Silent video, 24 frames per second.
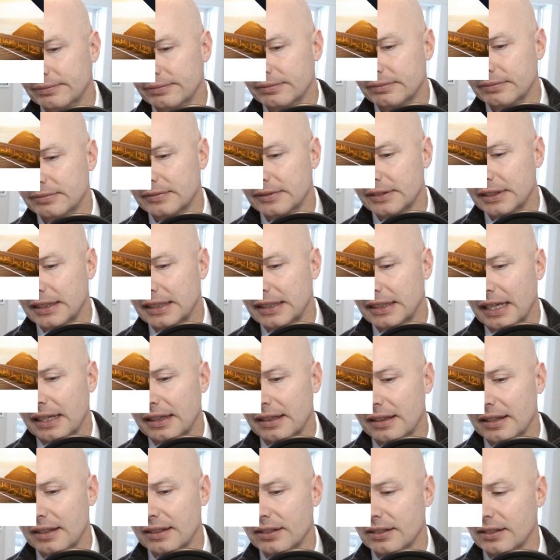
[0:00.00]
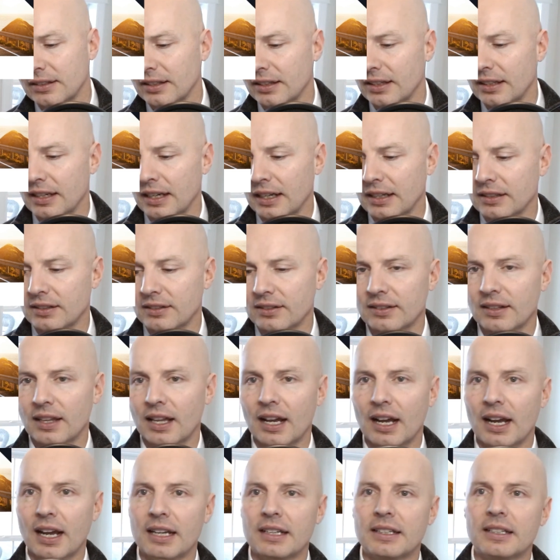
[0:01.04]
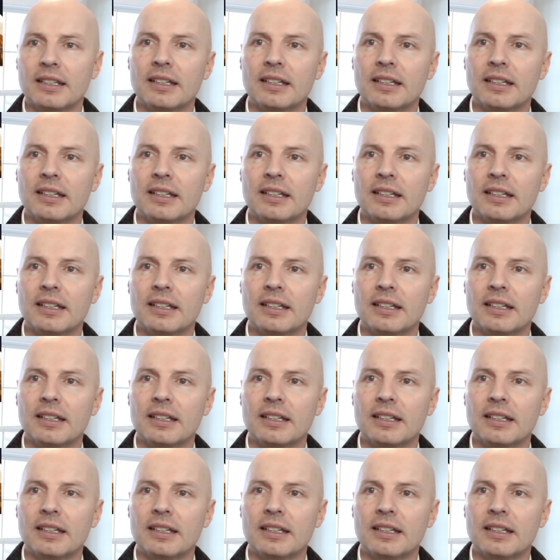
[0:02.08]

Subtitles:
to get this to the next slide.